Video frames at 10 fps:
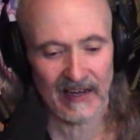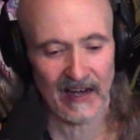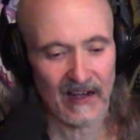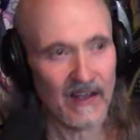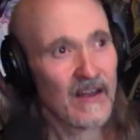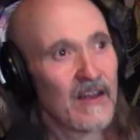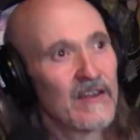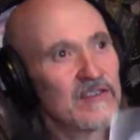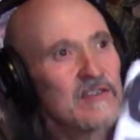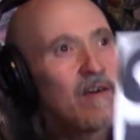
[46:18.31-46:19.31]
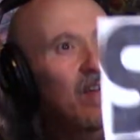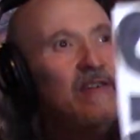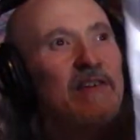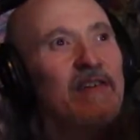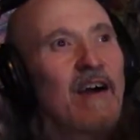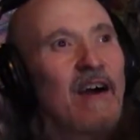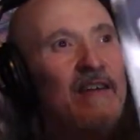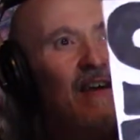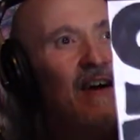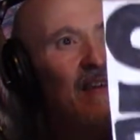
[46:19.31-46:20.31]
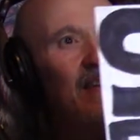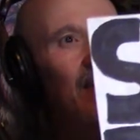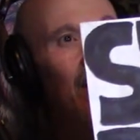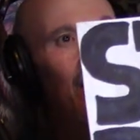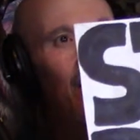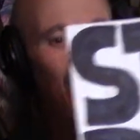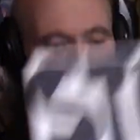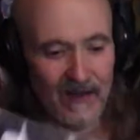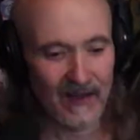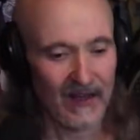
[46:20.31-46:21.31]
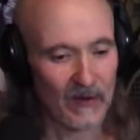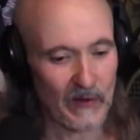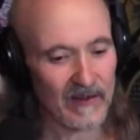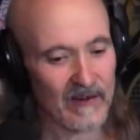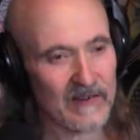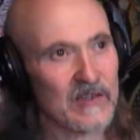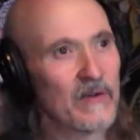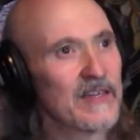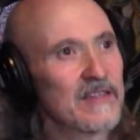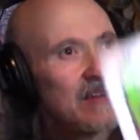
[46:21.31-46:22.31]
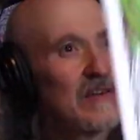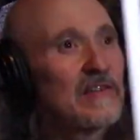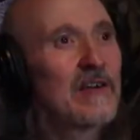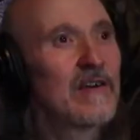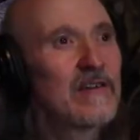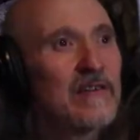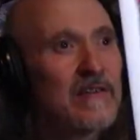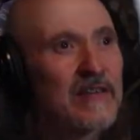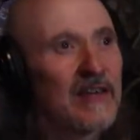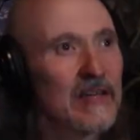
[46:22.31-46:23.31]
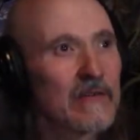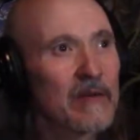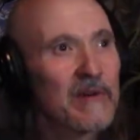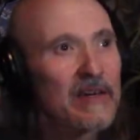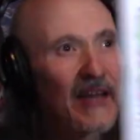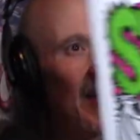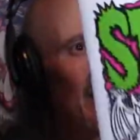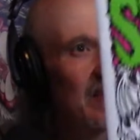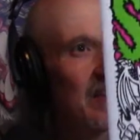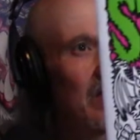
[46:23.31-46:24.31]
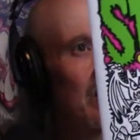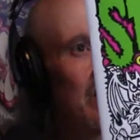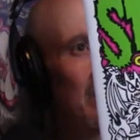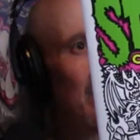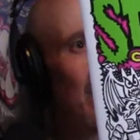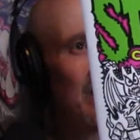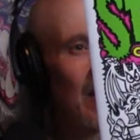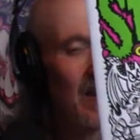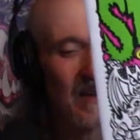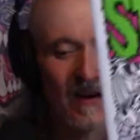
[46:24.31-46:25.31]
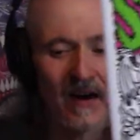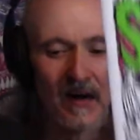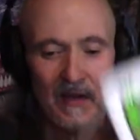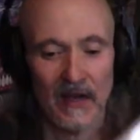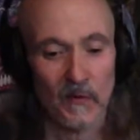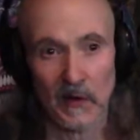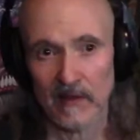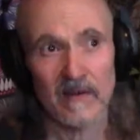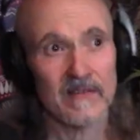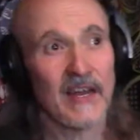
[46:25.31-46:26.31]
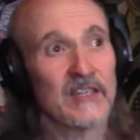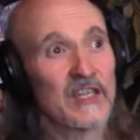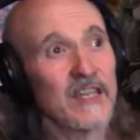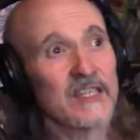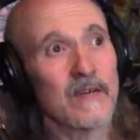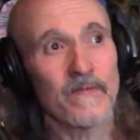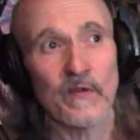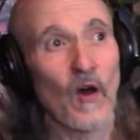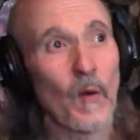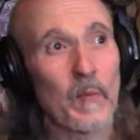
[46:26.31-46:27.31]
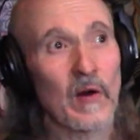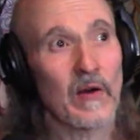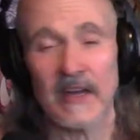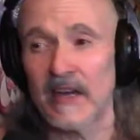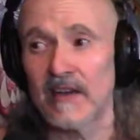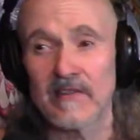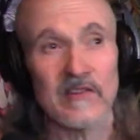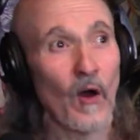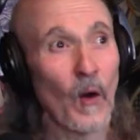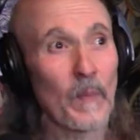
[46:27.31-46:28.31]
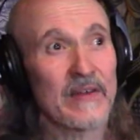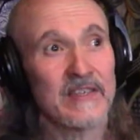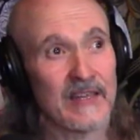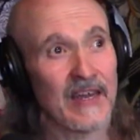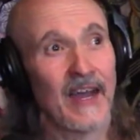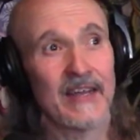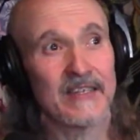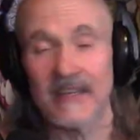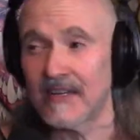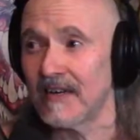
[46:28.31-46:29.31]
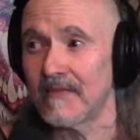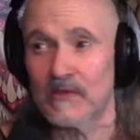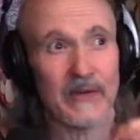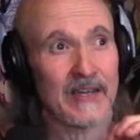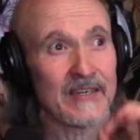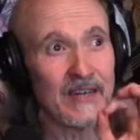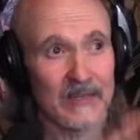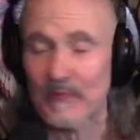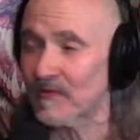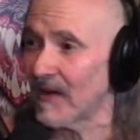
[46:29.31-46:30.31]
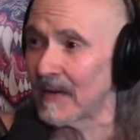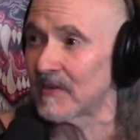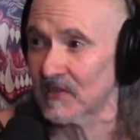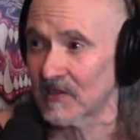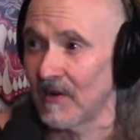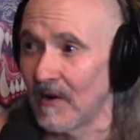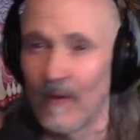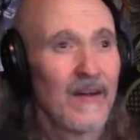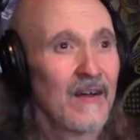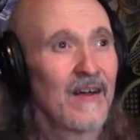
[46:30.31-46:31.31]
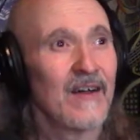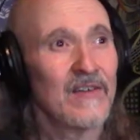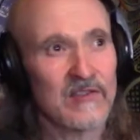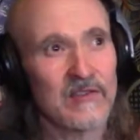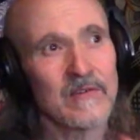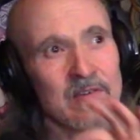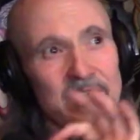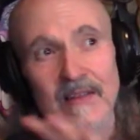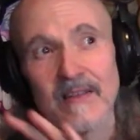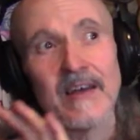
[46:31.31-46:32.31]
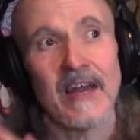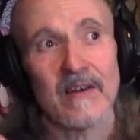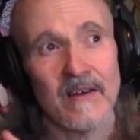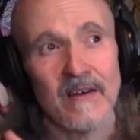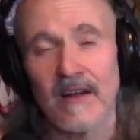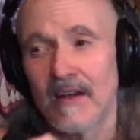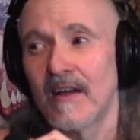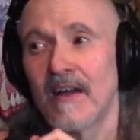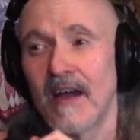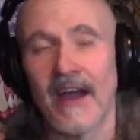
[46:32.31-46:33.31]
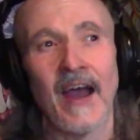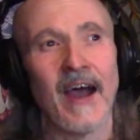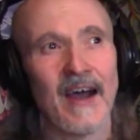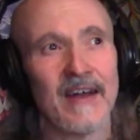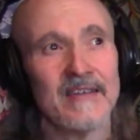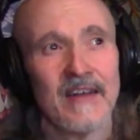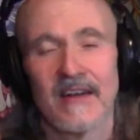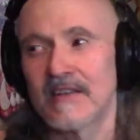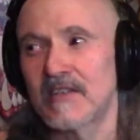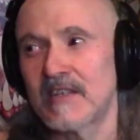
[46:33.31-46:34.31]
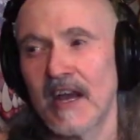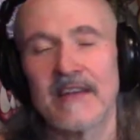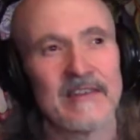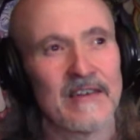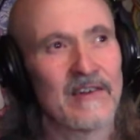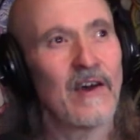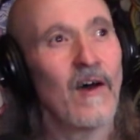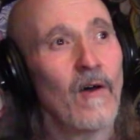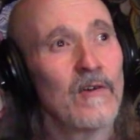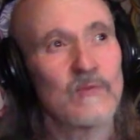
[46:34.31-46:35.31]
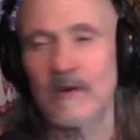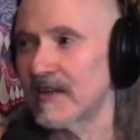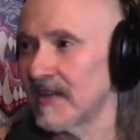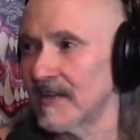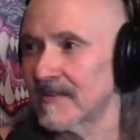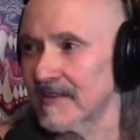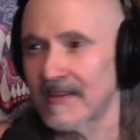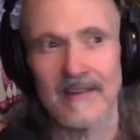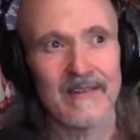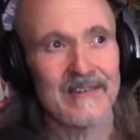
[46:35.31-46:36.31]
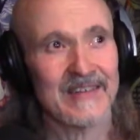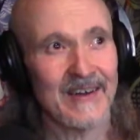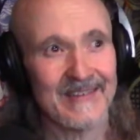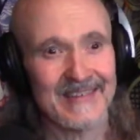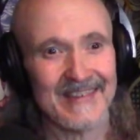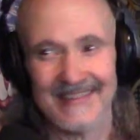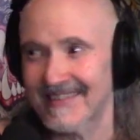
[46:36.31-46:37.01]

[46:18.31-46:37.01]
Uh, stoner dude art dot com. We learned to go get the new Stoner Dude coloring book at stoner dude art dot com. We learned that Jason Froberg is open to the idea of doing another Primus show. Oh, yeah. Sooner than later. And Jason knows where to get the killer doses.